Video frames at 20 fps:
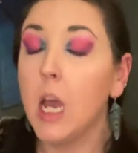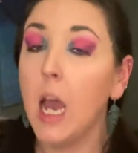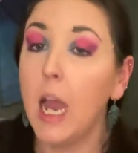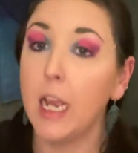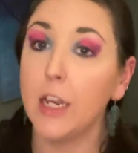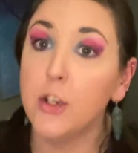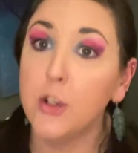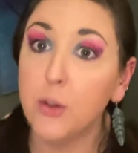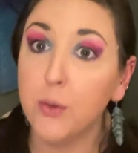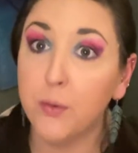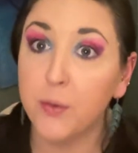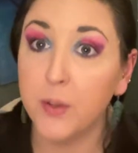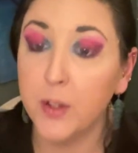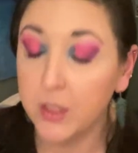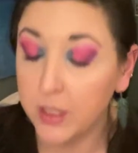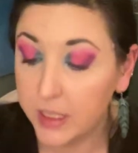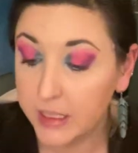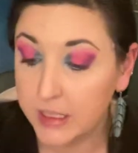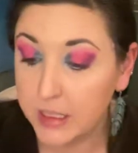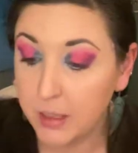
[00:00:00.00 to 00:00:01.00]
I do feel
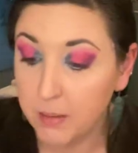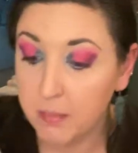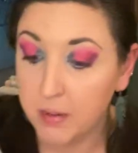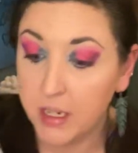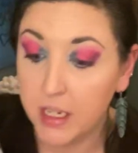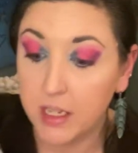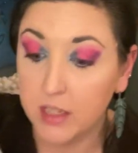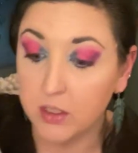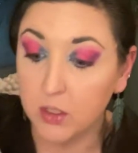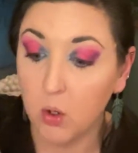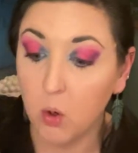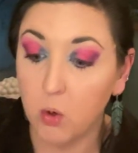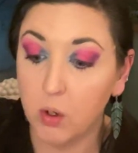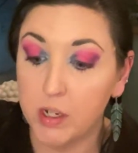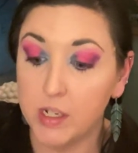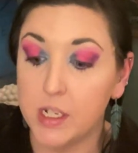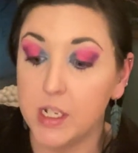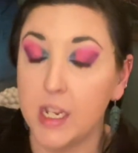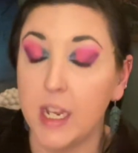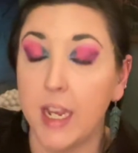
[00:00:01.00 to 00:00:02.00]
like somebody is
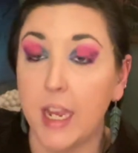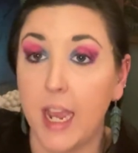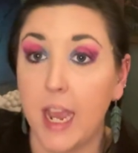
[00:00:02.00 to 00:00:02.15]
going to take